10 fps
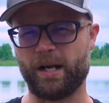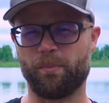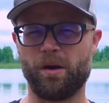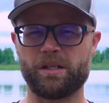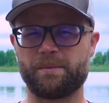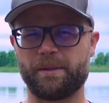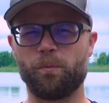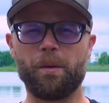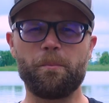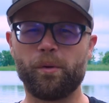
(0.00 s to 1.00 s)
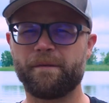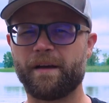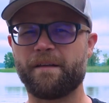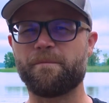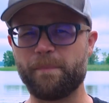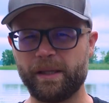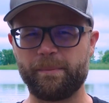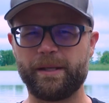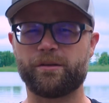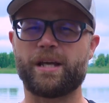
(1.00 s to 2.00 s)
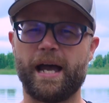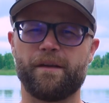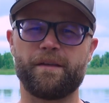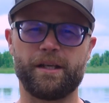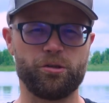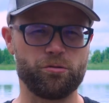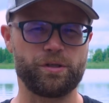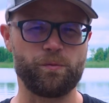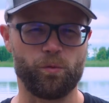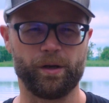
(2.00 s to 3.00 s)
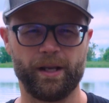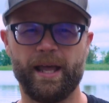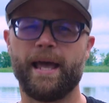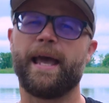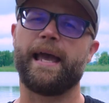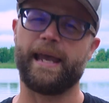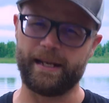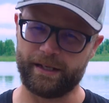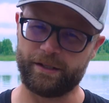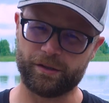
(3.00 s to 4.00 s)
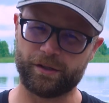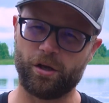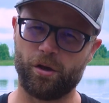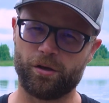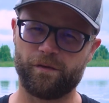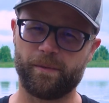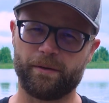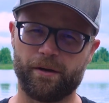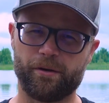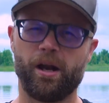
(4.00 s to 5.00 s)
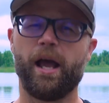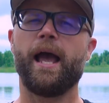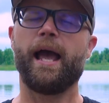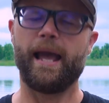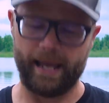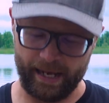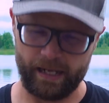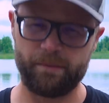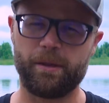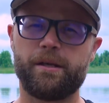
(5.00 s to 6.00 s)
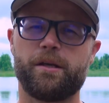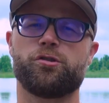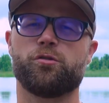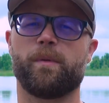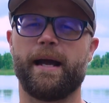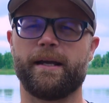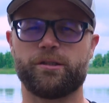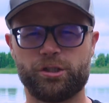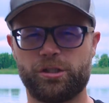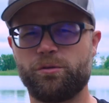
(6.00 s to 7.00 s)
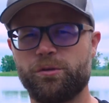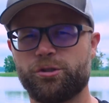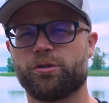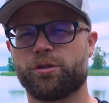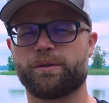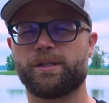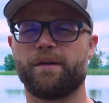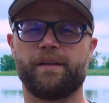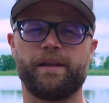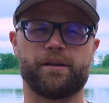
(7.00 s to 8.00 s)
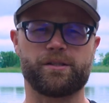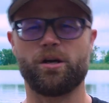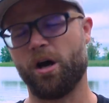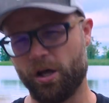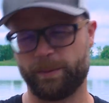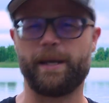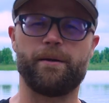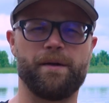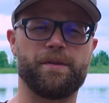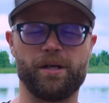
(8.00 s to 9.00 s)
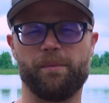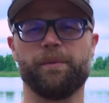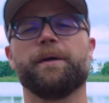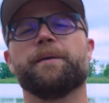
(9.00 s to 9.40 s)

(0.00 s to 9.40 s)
approximately 1.5 millimeters higher than I usually would, and I took the collet off my router and my dust shoe bracket just to ensure there was enough clearance all the way around the tumbler.